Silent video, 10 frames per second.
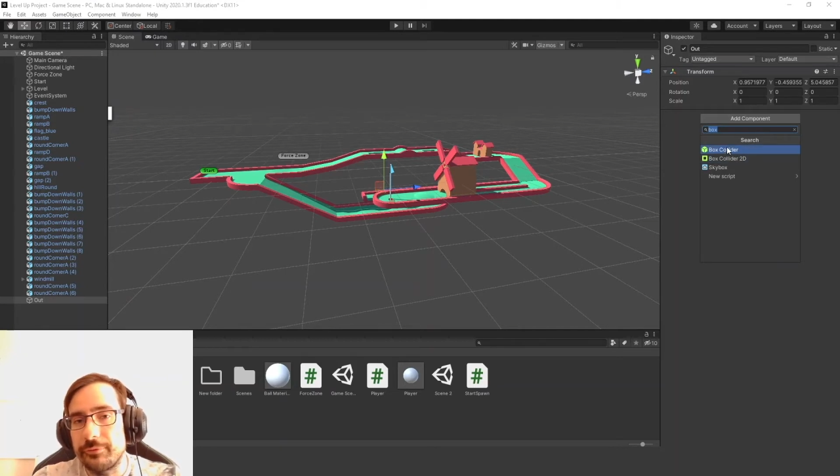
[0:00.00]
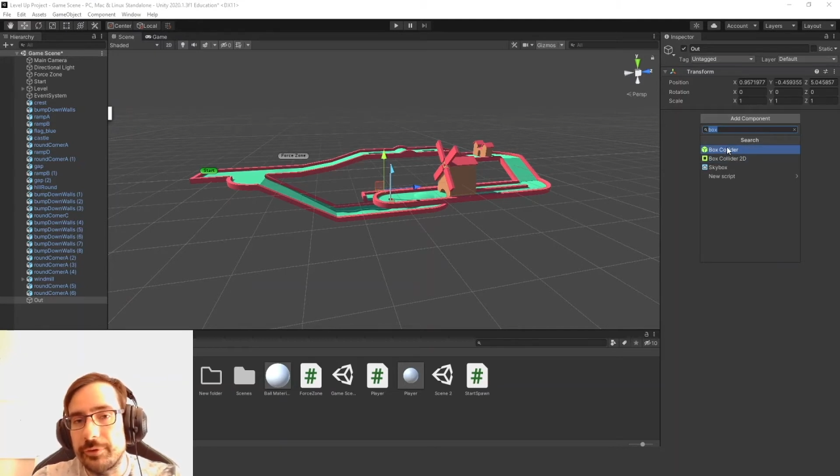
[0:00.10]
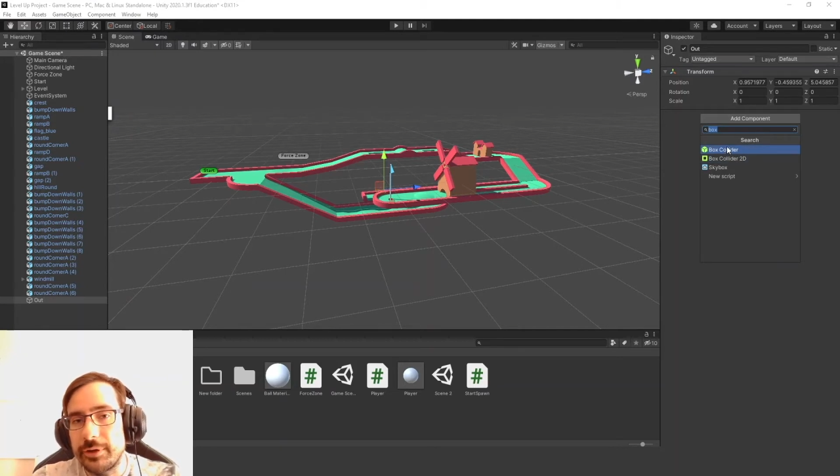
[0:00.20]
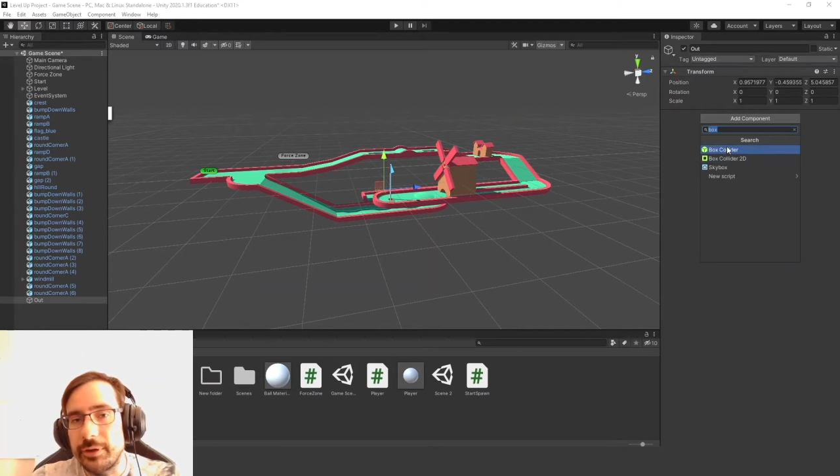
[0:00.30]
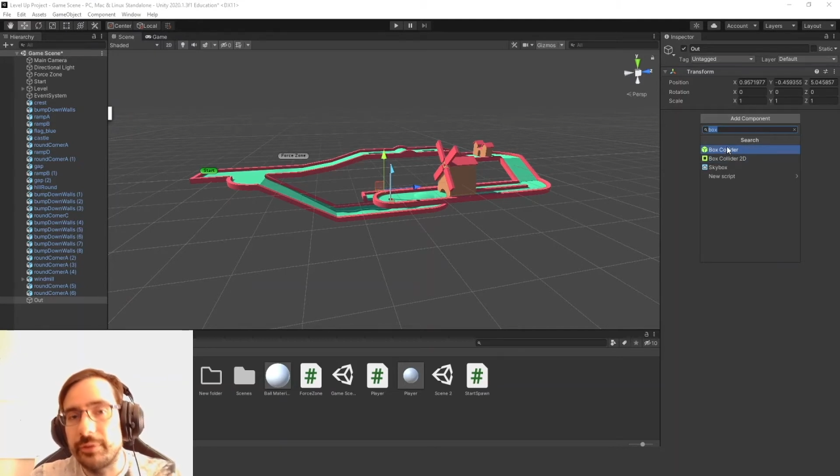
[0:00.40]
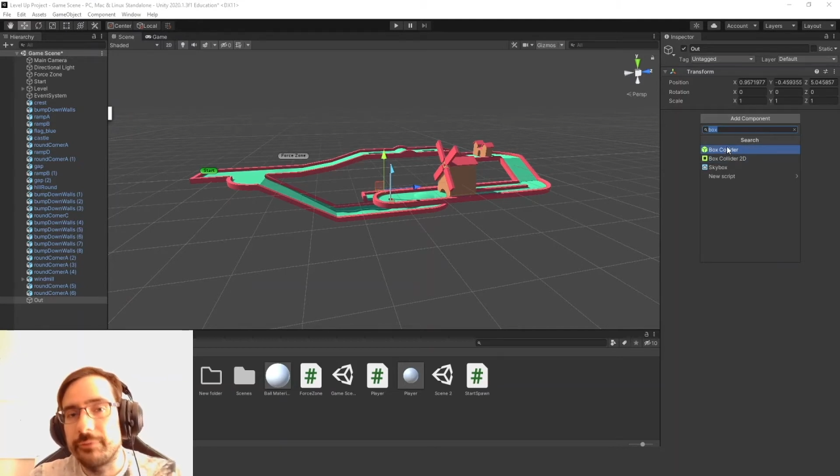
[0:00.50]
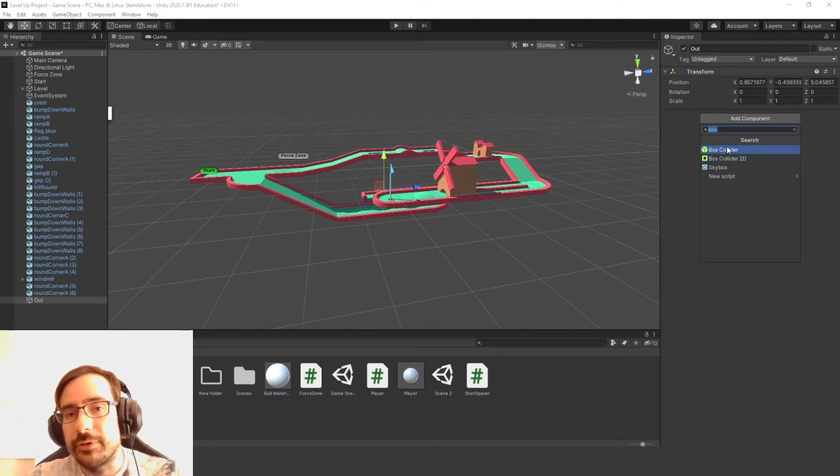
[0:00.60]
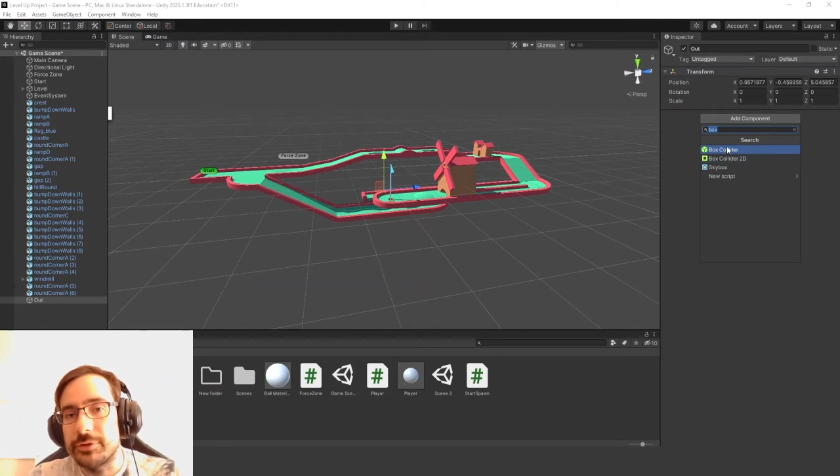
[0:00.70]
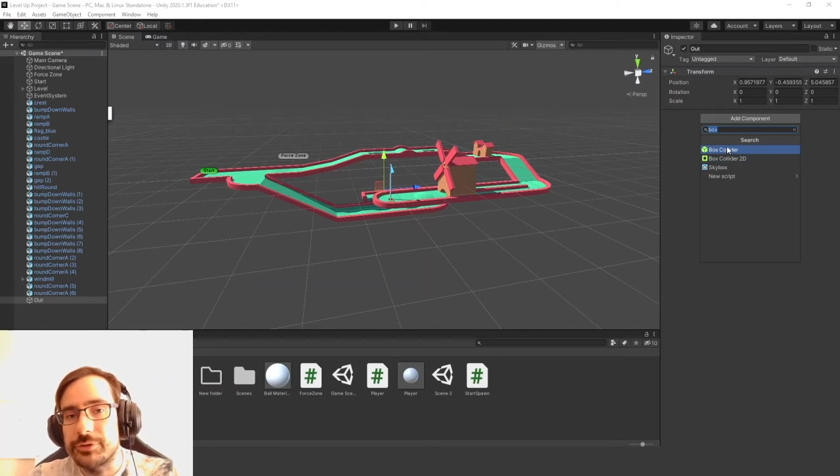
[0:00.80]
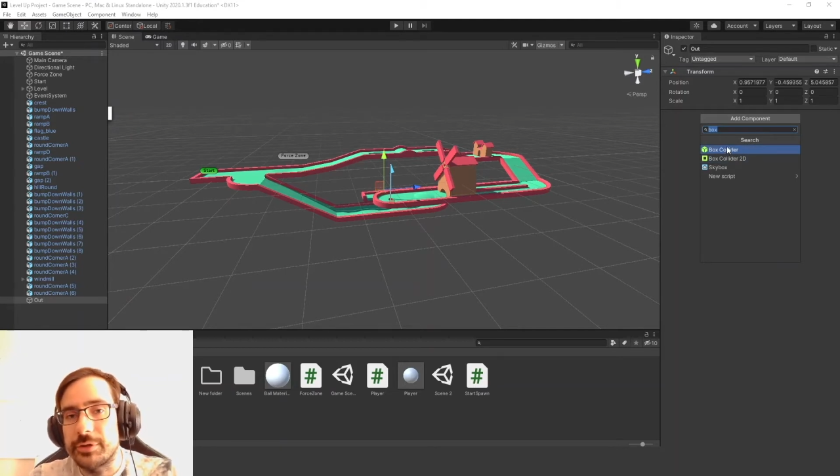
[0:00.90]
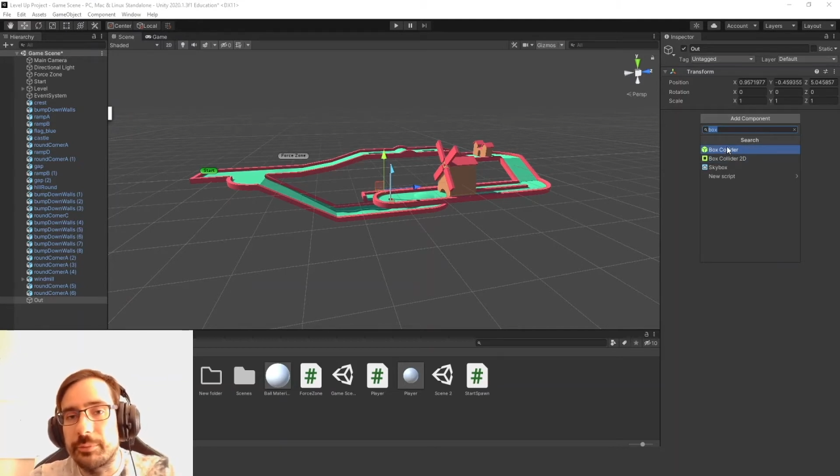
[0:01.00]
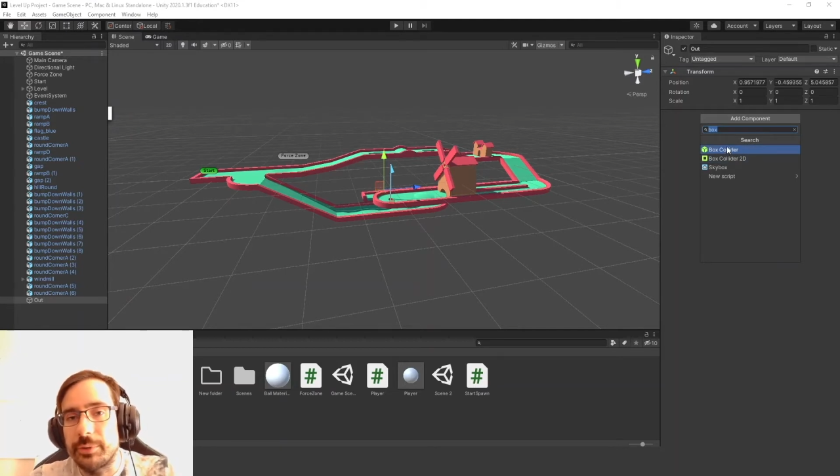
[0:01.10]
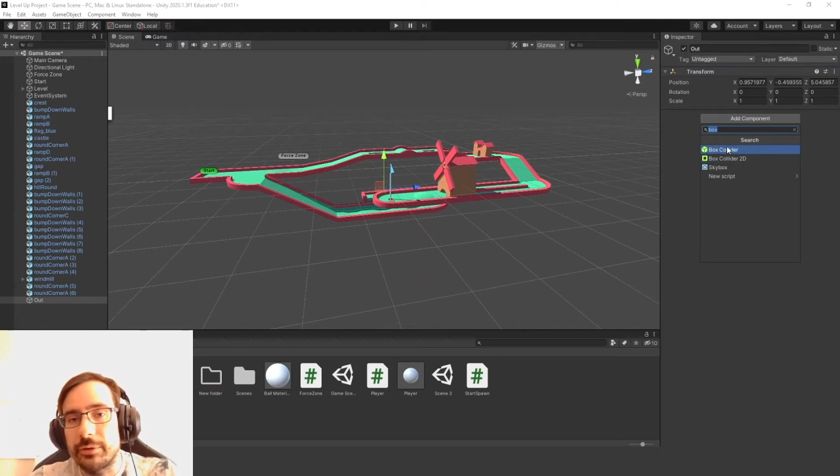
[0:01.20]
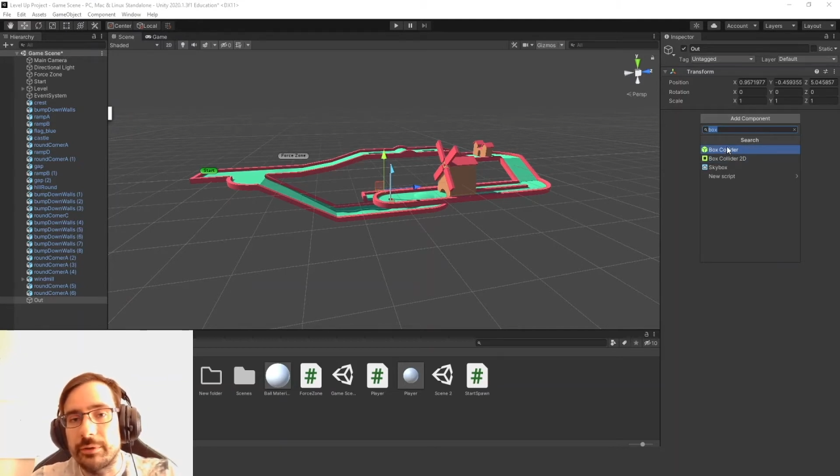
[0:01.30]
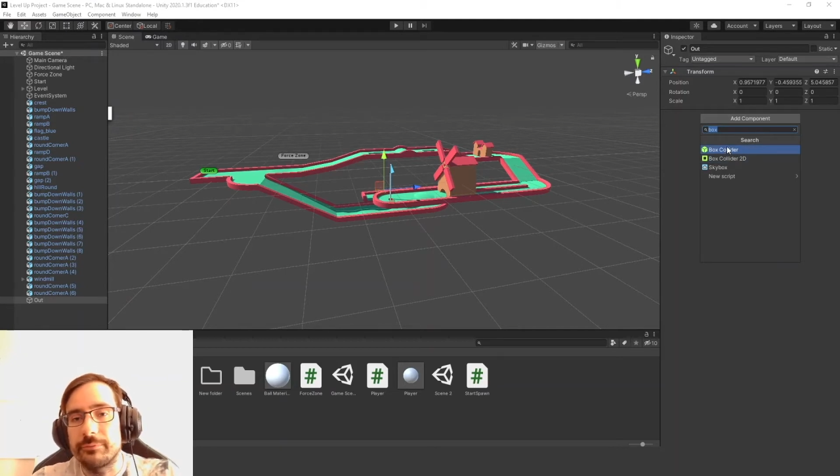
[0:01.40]
3D version that
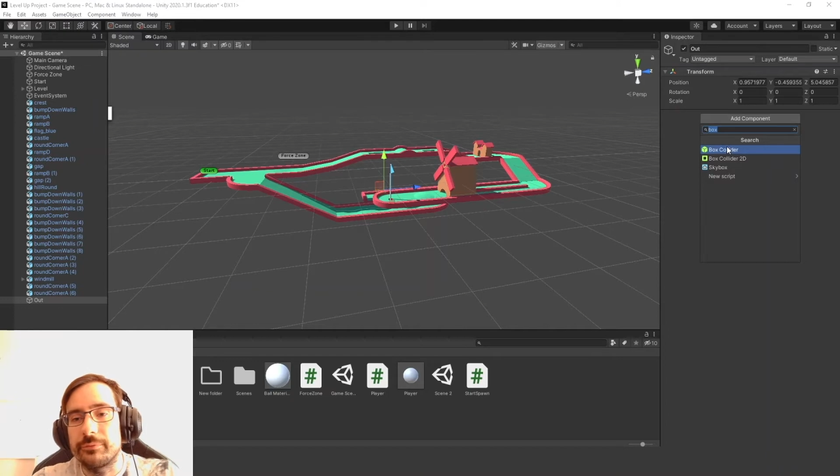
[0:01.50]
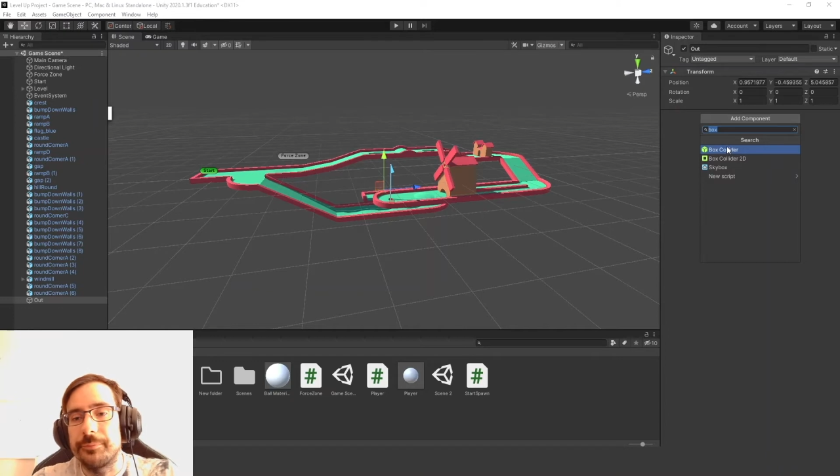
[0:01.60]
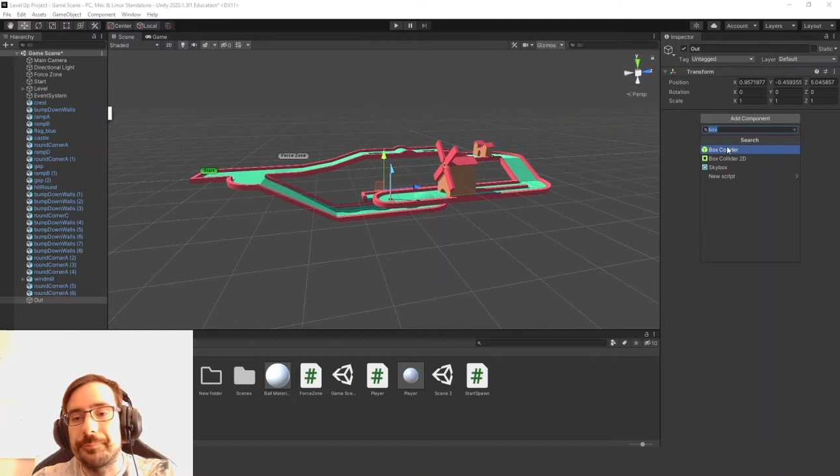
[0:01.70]
we're looking for.